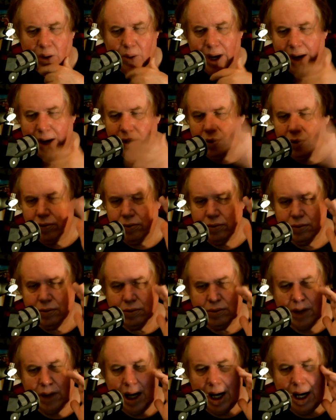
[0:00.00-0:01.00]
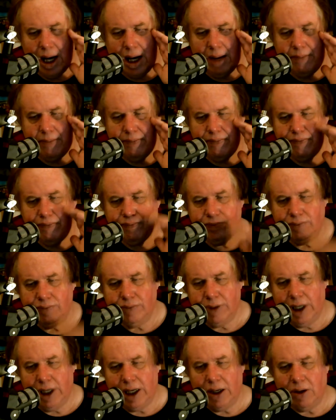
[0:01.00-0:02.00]
Well, you
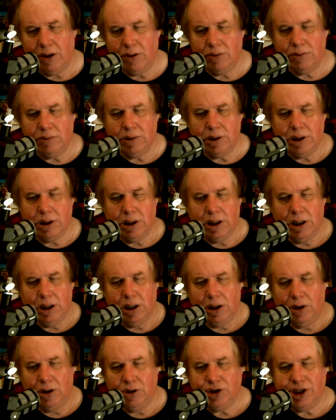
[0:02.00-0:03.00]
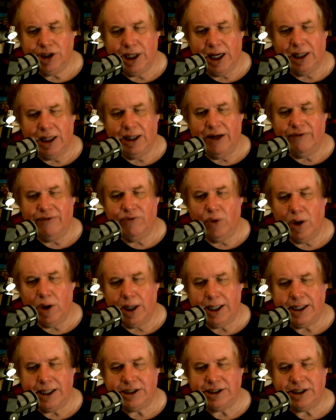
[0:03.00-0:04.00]
know, losing a loved
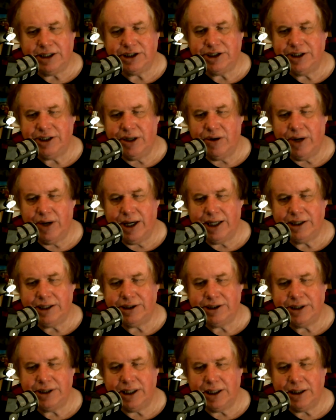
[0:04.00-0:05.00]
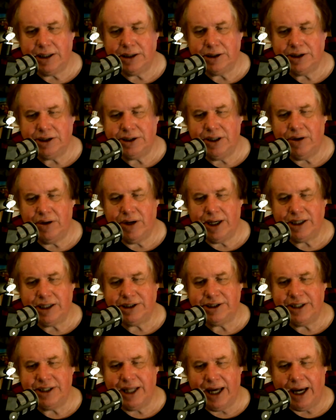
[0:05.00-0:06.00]
one is a serious
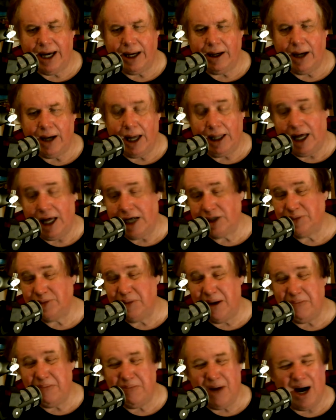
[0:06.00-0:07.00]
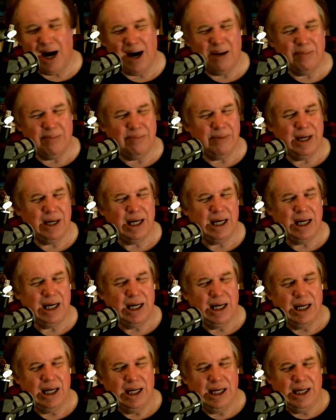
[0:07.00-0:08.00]
thing. I lost my mom
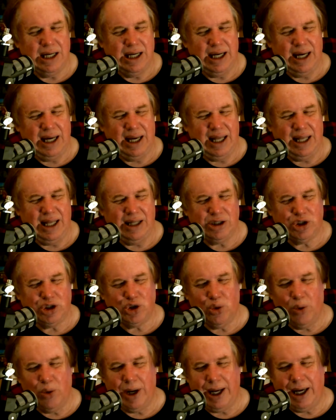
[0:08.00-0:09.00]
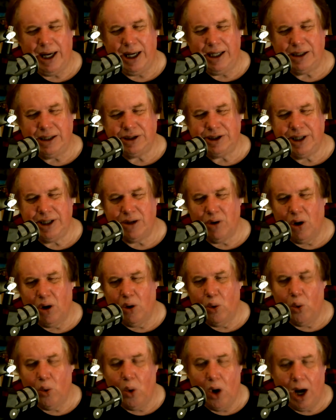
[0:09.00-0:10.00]
in
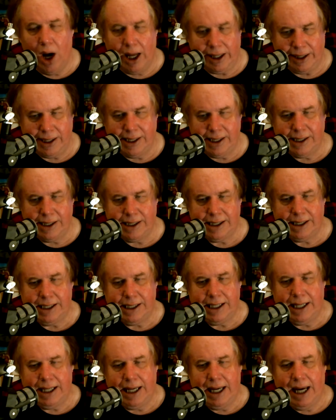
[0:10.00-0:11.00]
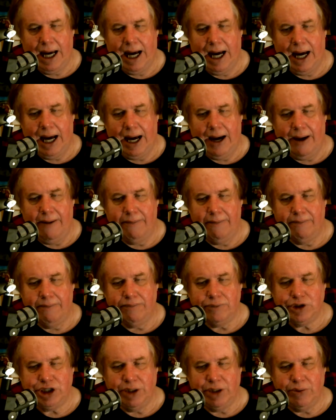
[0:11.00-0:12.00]
2001.
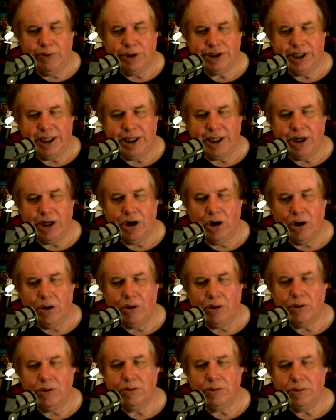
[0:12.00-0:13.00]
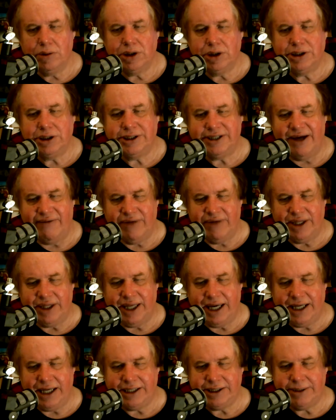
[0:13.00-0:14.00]
She was in her
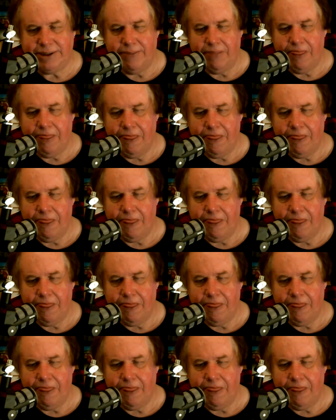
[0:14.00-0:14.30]
70s.